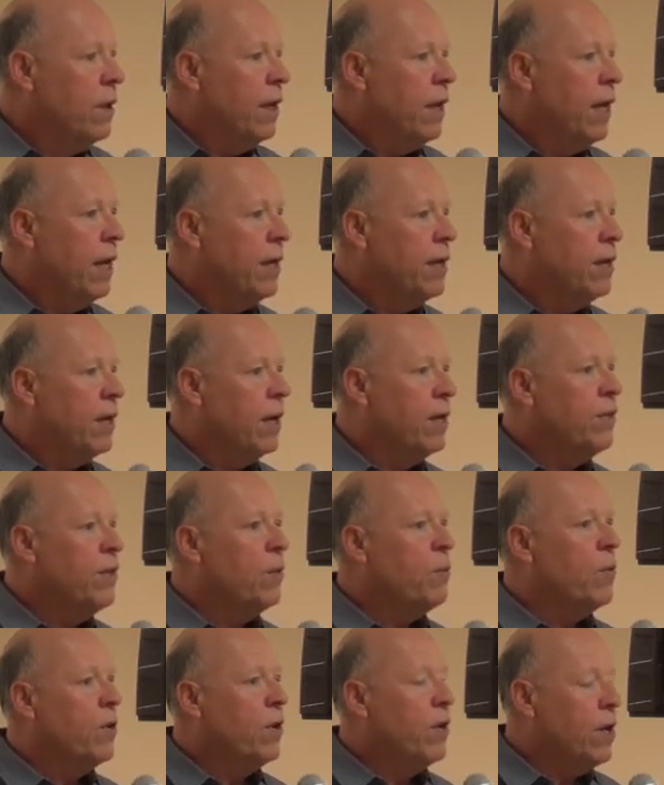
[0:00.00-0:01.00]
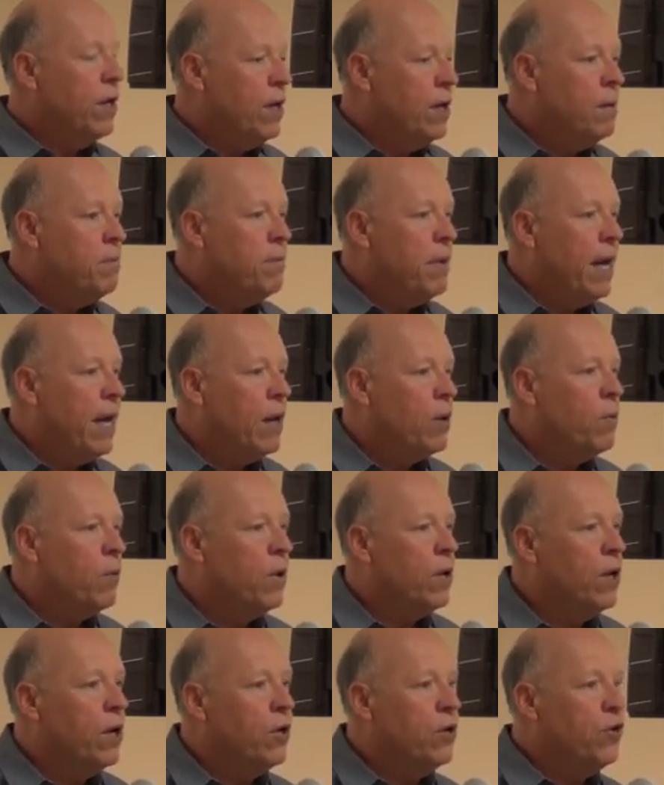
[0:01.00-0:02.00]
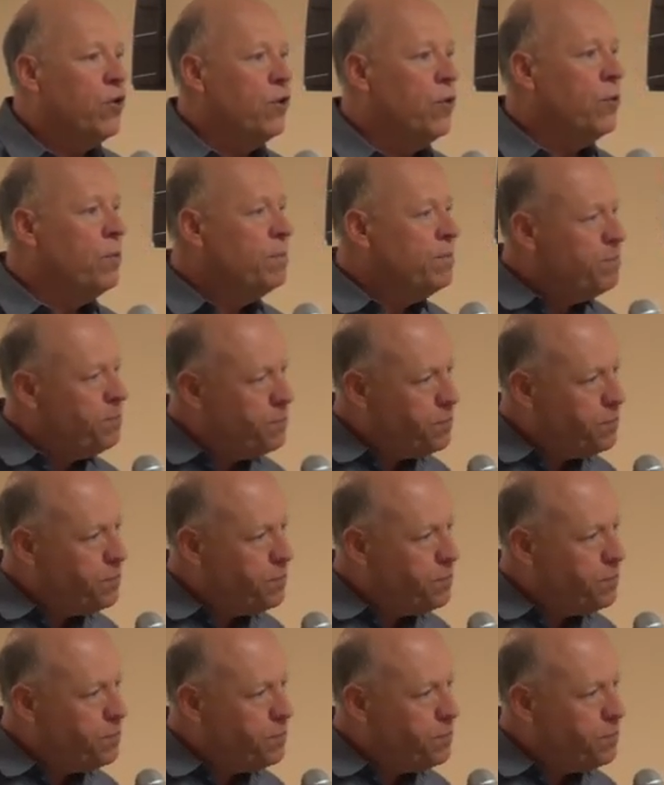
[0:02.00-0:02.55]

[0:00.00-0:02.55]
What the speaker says: And then we're going to come back. We're going to do